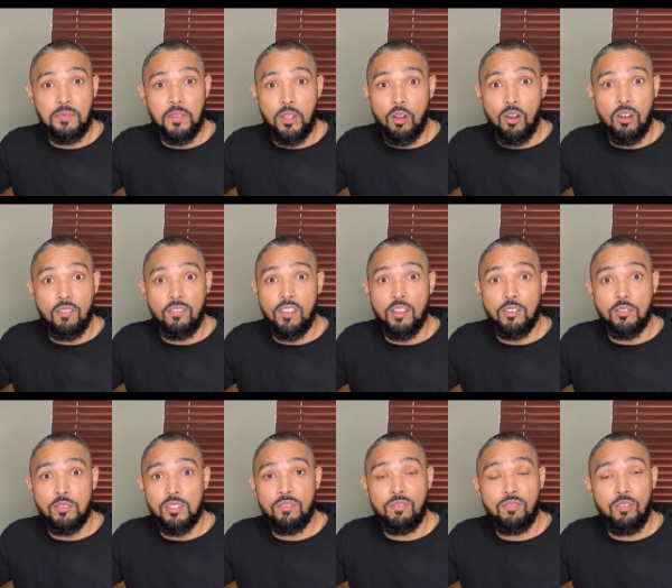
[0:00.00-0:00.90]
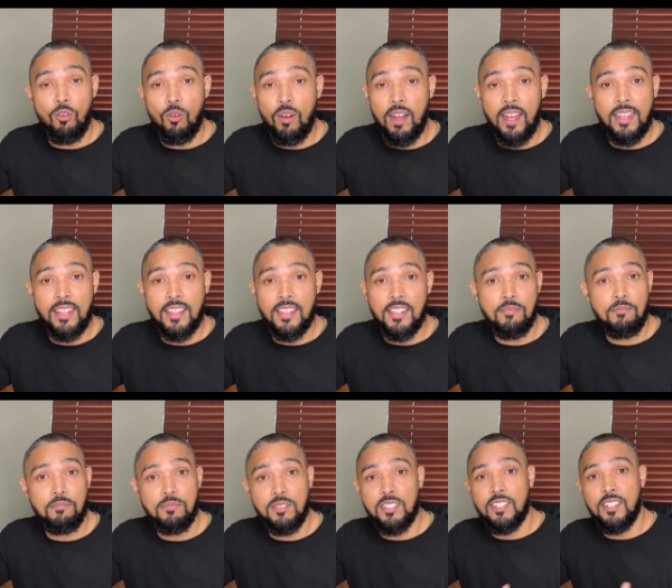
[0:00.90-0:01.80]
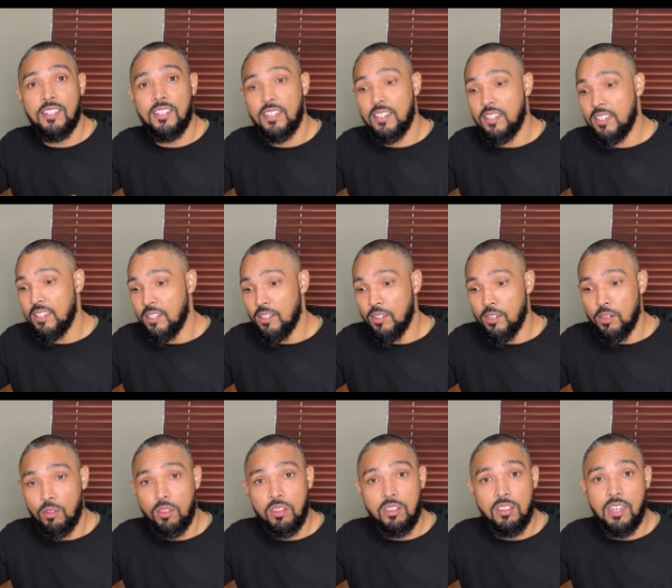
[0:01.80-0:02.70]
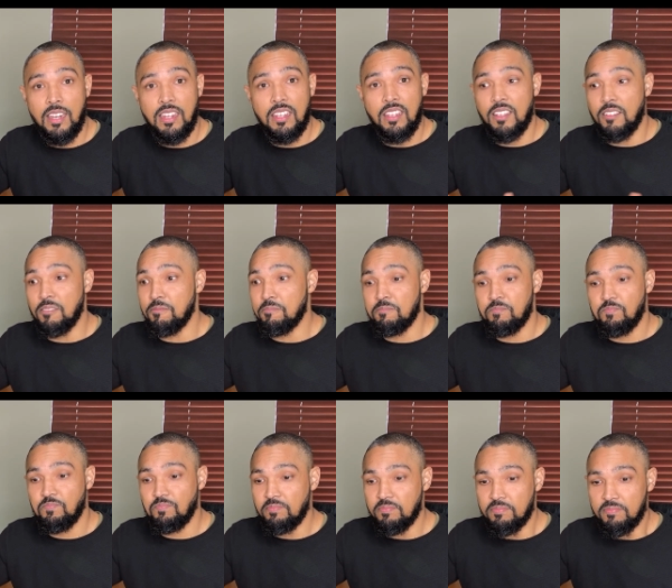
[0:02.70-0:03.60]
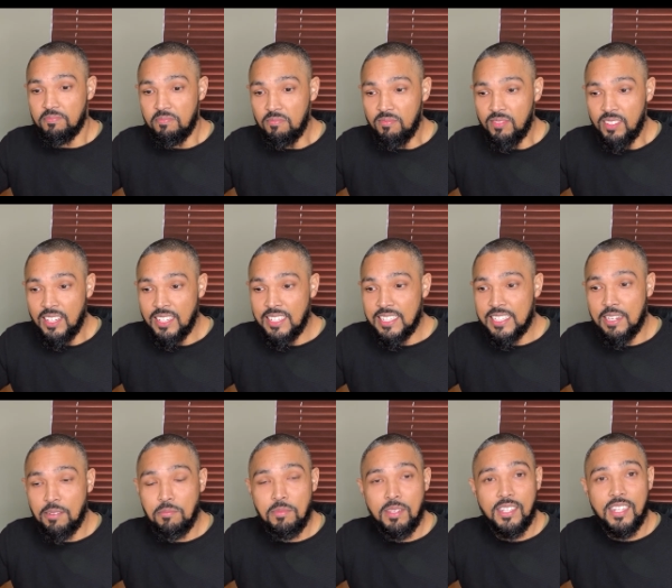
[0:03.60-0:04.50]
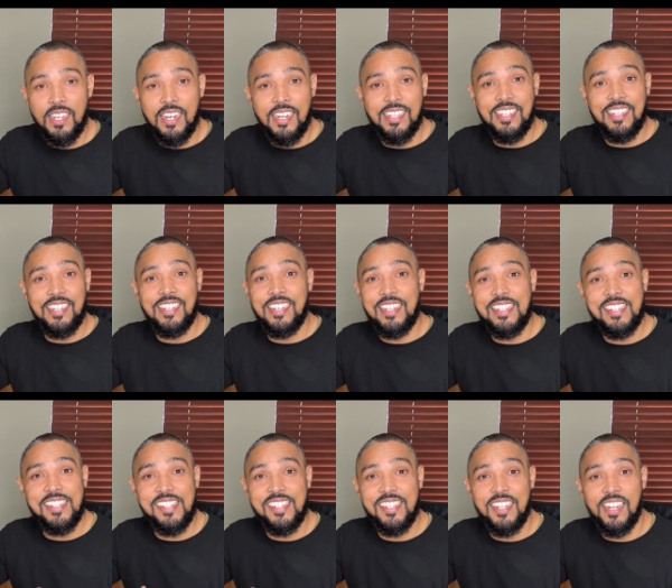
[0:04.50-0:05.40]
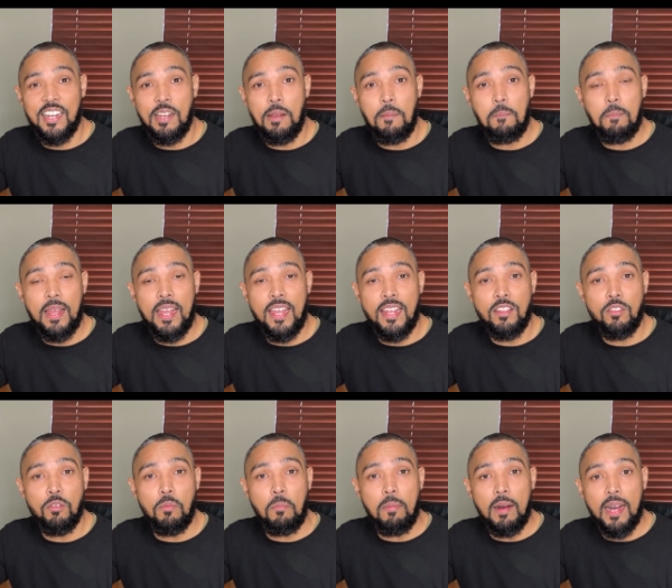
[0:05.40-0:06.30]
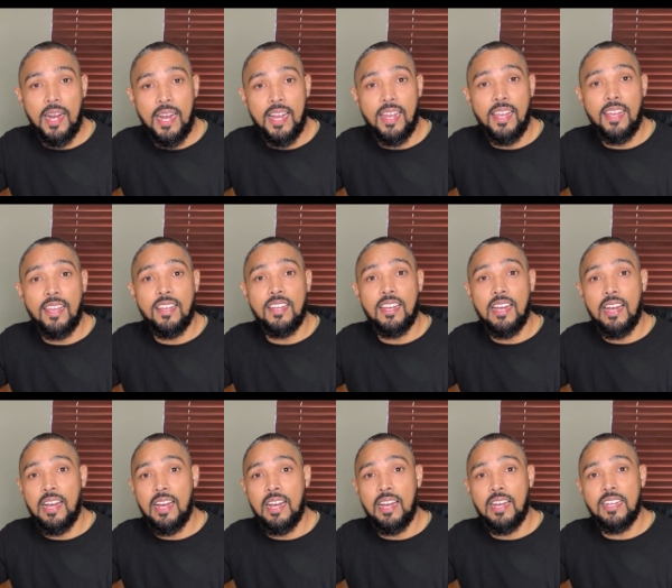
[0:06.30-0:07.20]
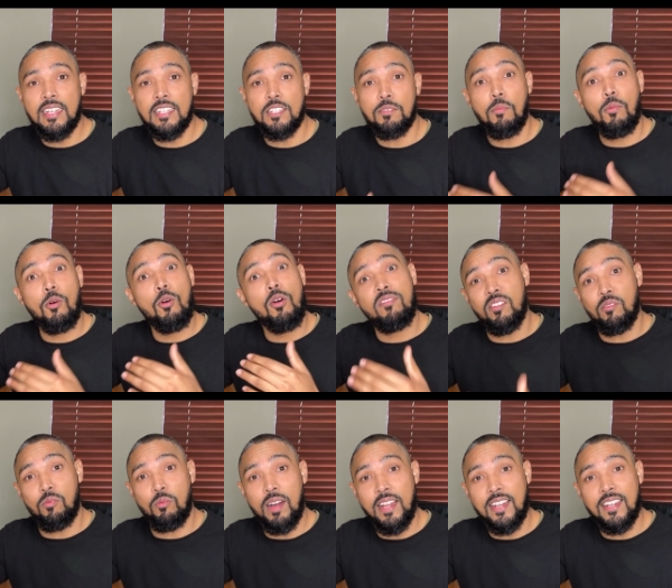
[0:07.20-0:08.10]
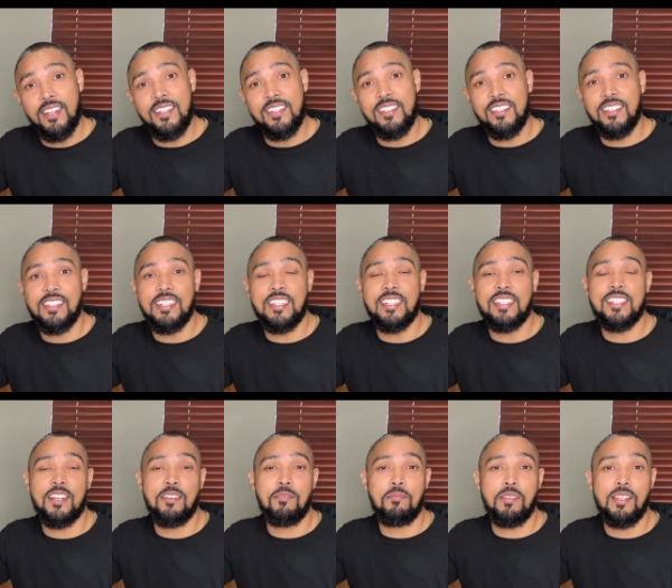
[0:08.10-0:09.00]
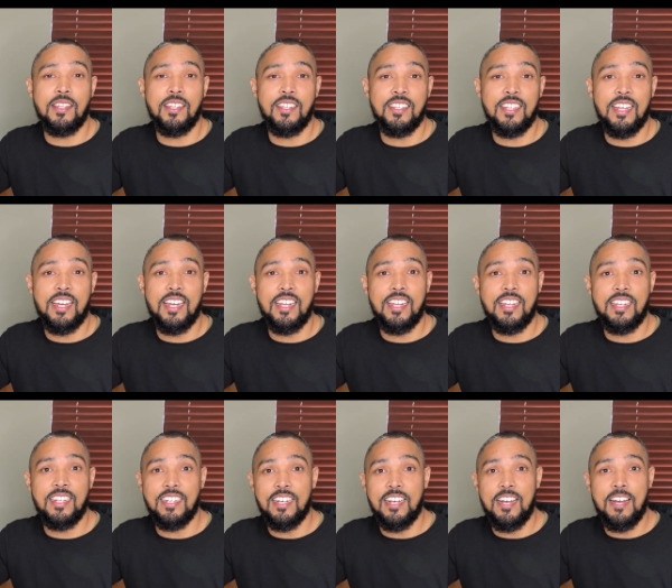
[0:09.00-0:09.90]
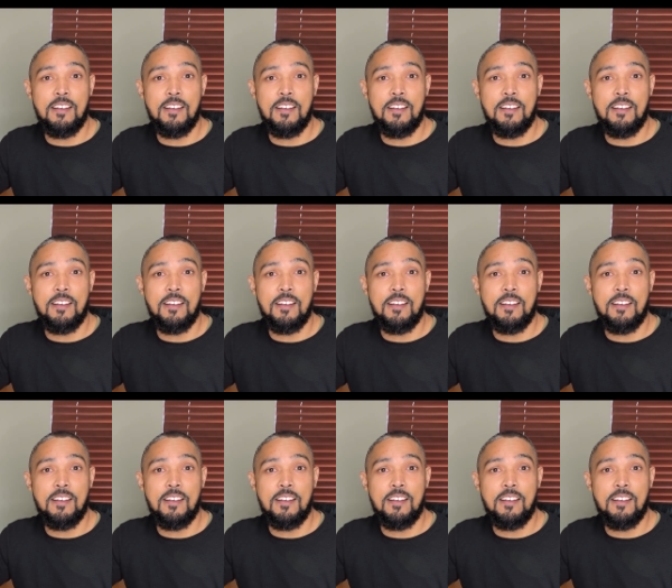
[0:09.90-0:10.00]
all those four items, you know, three is something that I didn't necessarily plan to buy. Uh, it's more of a want. It's something that uh,